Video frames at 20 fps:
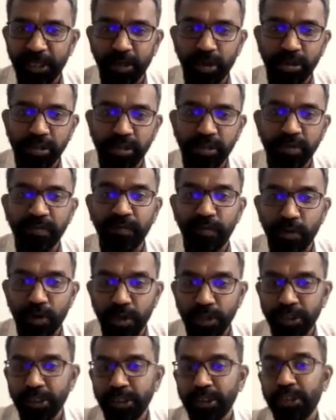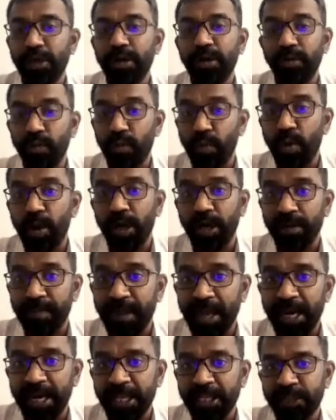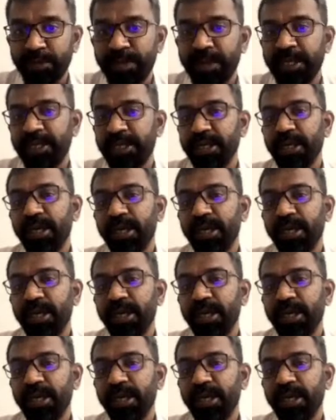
It also focuses on water management,